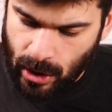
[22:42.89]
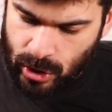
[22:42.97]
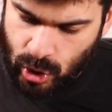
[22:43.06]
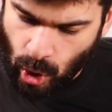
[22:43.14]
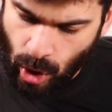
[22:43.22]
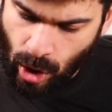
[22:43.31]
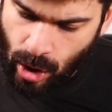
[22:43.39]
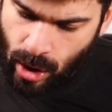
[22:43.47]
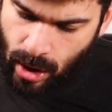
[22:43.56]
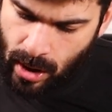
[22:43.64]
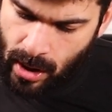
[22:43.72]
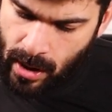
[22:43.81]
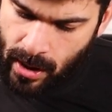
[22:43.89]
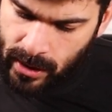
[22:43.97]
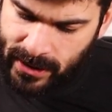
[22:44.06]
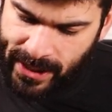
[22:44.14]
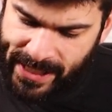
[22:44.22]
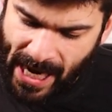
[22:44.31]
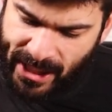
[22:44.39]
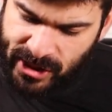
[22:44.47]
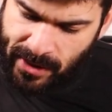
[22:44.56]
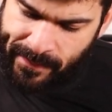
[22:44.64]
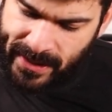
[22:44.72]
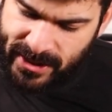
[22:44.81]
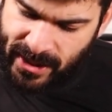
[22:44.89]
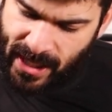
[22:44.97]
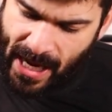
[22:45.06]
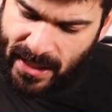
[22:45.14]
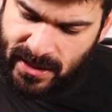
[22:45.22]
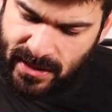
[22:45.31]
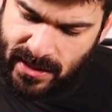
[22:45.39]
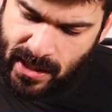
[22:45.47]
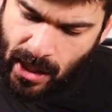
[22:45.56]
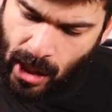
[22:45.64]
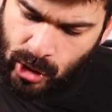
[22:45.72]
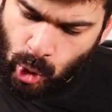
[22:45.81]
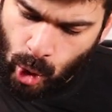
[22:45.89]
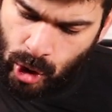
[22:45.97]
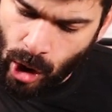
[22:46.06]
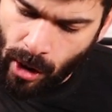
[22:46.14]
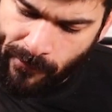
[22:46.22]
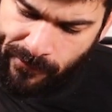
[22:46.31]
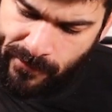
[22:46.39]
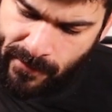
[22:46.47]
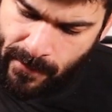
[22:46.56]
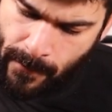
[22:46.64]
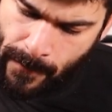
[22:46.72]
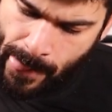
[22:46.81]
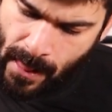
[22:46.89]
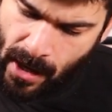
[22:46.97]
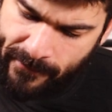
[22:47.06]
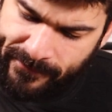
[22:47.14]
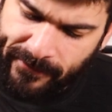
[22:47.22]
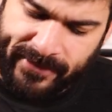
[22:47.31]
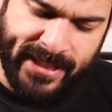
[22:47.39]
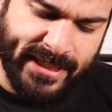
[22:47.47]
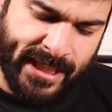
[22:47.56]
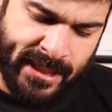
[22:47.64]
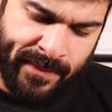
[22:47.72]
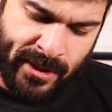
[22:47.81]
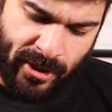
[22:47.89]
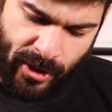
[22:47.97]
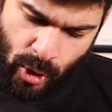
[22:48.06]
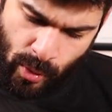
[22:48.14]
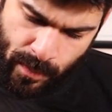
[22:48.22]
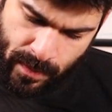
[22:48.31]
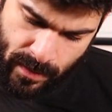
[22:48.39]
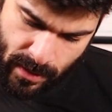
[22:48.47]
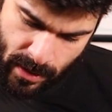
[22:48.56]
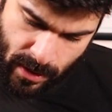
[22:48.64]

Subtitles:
So the reaction mixture has a total of 50 centimeter cube.